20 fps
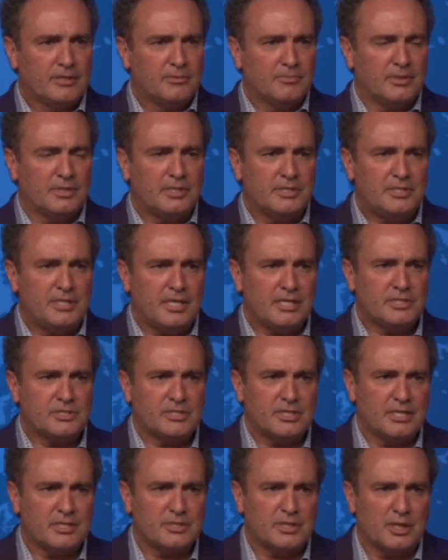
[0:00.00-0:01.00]
but the
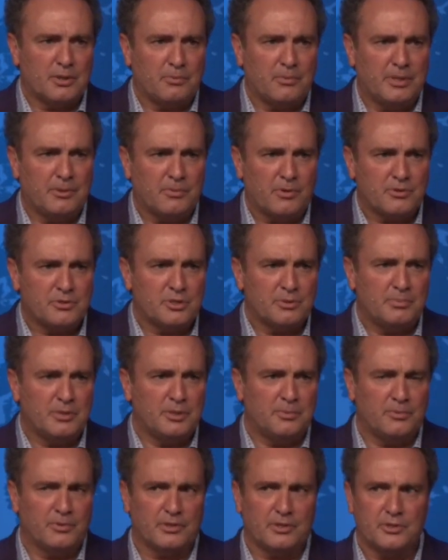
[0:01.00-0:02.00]
text says that we worship
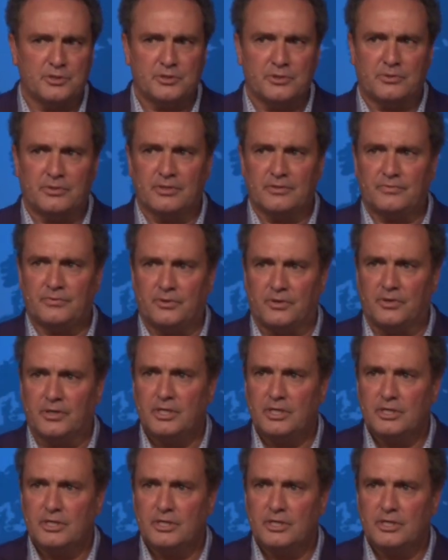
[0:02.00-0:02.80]
him with a joyful